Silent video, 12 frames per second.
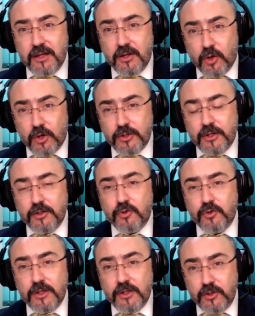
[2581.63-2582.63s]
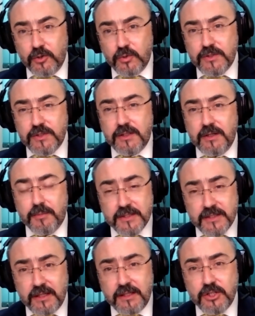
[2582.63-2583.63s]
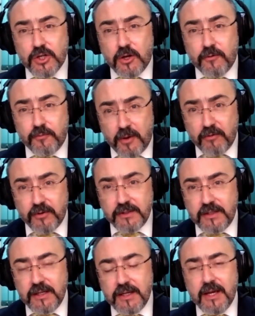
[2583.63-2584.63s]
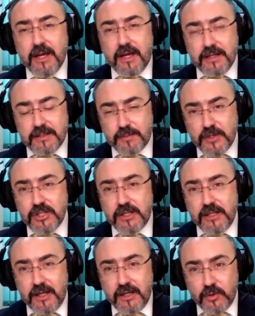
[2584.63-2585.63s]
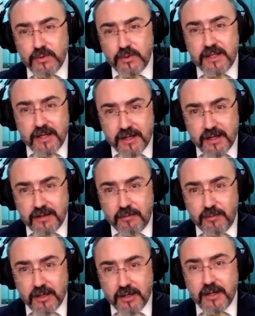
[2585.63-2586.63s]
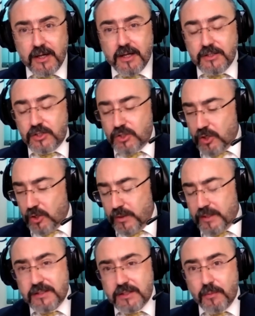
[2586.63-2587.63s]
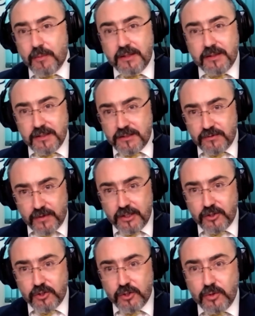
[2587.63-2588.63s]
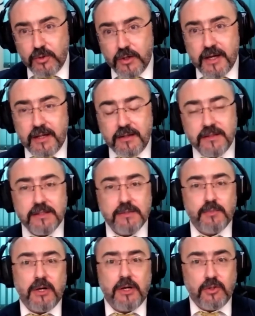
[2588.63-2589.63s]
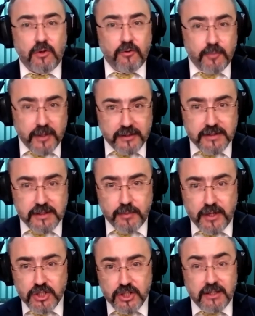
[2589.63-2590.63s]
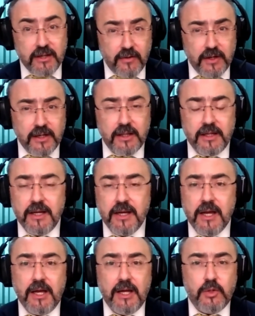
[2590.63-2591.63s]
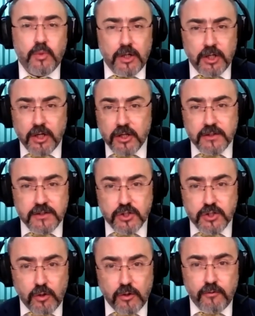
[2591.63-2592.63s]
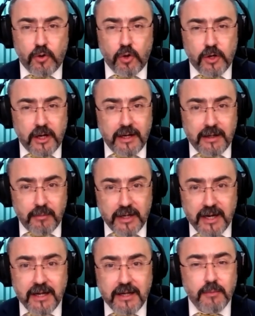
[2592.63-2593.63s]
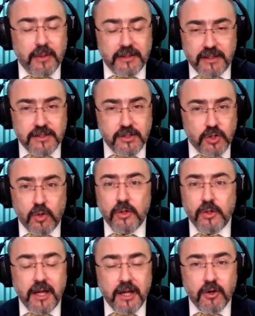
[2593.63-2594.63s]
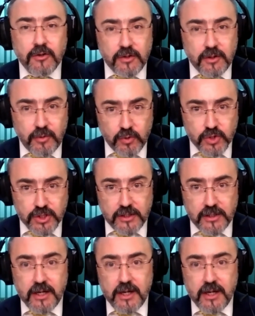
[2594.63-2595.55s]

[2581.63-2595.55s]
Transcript: in order to reduce the percentage of poverty, especially in using academia. So his comment is very true, and this is part of participation. Definitely, it will not solve or eliminate, but it's only a contribution.